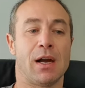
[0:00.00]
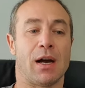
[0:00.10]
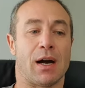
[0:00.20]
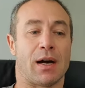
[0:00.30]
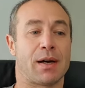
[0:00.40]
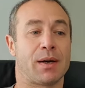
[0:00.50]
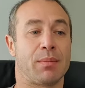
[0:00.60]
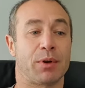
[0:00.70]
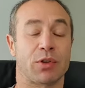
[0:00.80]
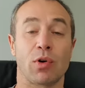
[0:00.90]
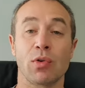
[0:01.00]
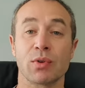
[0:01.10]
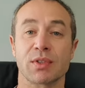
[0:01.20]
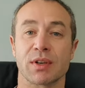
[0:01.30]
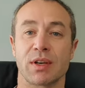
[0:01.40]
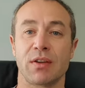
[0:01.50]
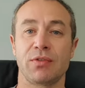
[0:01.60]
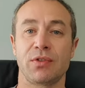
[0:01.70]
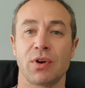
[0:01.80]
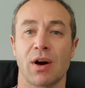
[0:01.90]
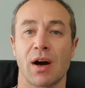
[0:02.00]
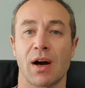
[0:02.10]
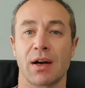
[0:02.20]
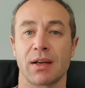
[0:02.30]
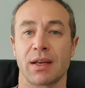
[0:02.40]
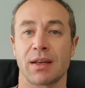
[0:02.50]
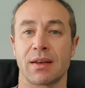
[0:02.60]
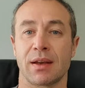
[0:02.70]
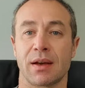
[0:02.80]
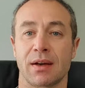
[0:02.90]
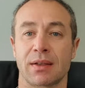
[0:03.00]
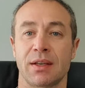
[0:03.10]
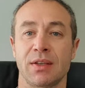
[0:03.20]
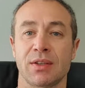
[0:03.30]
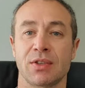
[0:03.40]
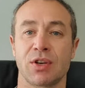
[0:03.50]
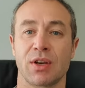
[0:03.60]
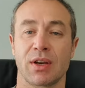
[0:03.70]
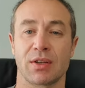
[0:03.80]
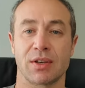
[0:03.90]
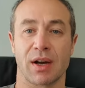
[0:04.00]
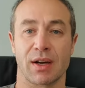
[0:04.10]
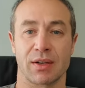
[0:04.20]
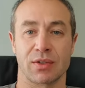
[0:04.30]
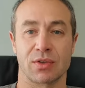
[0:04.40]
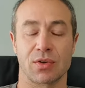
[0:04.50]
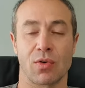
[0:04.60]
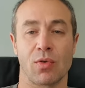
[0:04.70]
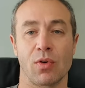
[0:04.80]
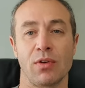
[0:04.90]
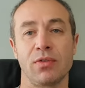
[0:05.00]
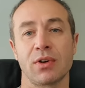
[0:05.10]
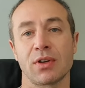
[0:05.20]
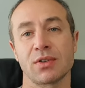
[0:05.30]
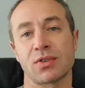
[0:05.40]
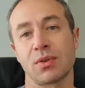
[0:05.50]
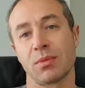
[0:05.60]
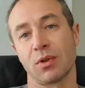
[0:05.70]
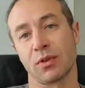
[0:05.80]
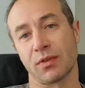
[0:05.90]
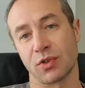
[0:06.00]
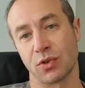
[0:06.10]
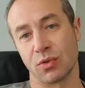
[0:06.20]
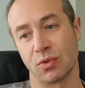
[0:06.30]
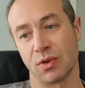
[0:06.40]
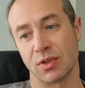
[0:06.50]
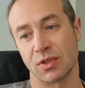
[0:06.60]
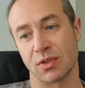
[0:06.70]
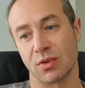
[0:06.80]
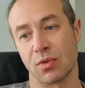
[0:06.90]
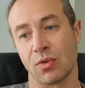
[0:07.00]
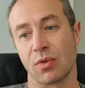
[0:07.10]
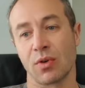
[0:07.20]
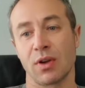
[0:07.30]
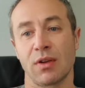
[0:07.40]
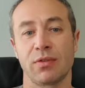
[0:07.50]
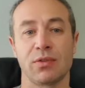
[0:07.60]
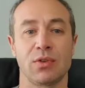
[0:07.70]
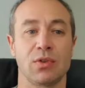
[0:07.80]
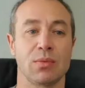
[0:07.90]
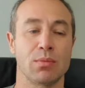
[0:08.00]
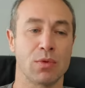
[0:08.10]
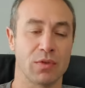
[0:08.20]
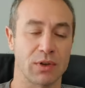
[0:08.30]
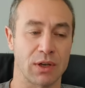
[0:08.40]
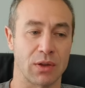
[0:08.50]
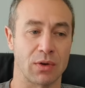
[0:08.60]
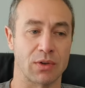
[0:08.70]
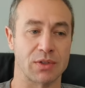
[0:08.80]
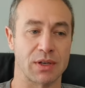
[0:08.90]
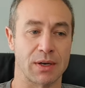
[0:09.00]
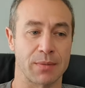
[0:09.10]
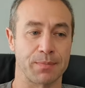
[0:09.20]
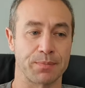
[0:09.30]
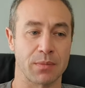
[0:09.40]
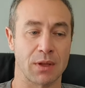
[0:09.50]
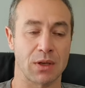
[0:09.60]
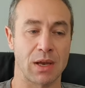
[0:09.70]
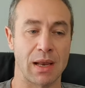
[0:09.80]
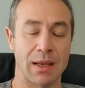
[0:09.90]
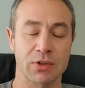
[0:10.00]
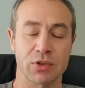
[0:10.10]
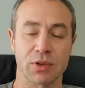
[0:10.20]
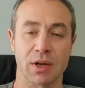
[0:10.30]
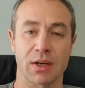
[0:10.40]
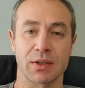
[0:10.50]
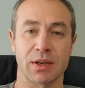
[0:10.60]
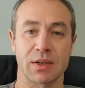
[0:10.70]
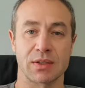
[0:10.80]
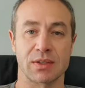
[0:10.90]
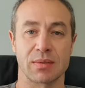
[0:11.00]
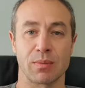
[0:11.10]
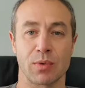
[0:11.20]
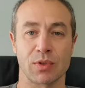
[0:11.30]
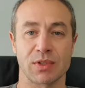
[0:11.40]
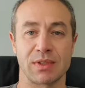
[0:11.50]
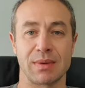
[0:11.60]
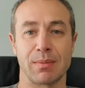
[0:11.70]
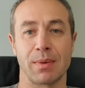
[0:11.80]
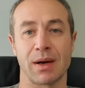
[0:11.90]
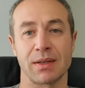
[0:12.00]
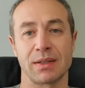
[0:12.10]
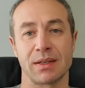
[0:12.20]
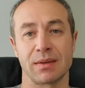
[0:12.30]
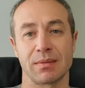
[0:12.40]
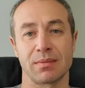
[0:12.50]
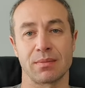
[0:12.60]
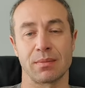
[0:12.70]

Uh, but also if you are in a ketogenic diet or if you consume a lot of sugars or if you're moving a lot, um, electrolyte it's most demanding